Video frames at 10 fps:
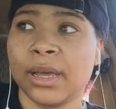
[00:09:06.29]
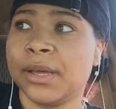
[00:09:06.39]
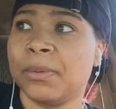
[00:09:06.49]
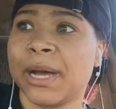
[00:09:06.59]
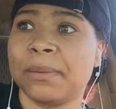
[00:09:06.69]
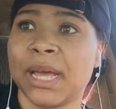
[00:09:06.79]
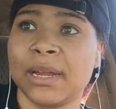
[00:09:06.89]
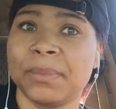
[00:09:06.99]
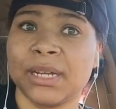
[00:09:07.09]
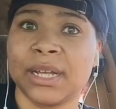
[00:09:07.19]
ain't nobody
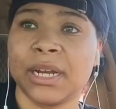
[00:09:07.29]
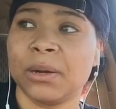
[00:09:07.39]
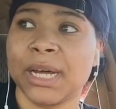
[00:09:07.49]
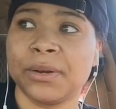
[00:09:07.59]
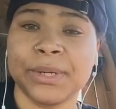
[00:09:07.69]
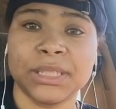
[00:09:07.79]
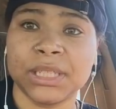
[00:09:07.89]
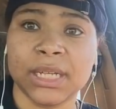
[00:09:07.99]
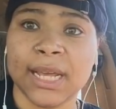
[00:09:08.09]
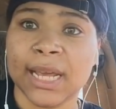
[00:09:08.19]
mad about that. Ain't nobody
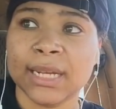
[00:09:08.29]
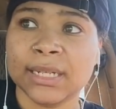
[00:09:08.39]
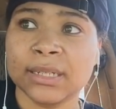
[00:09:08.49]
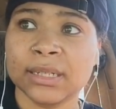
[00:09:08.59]
questioning that